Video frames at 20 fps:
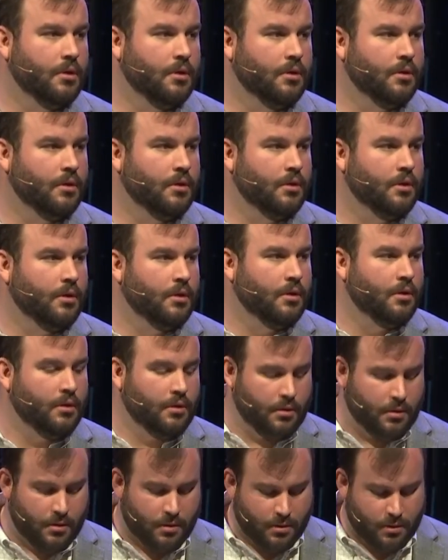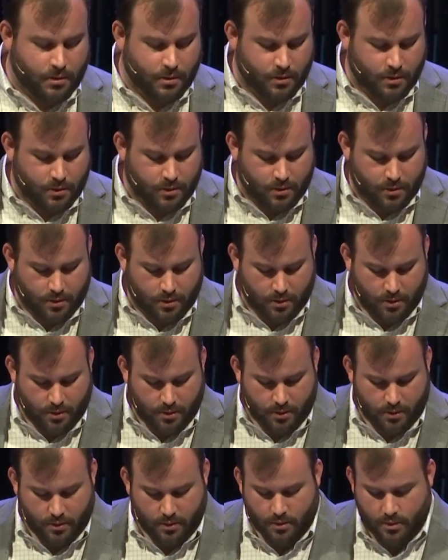
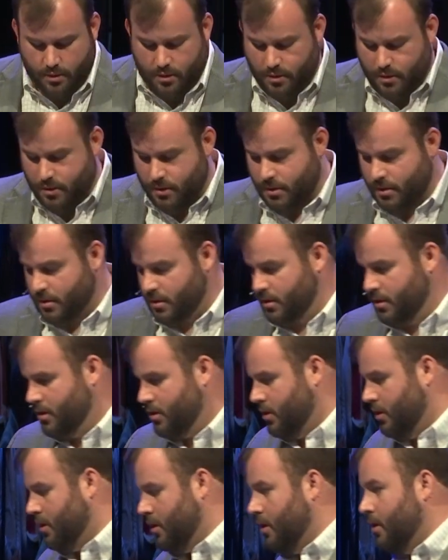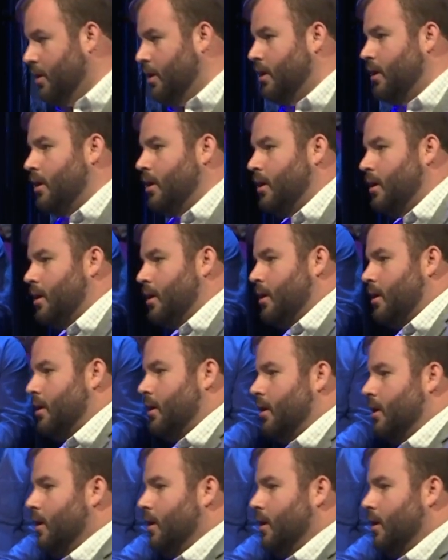Nothing is said.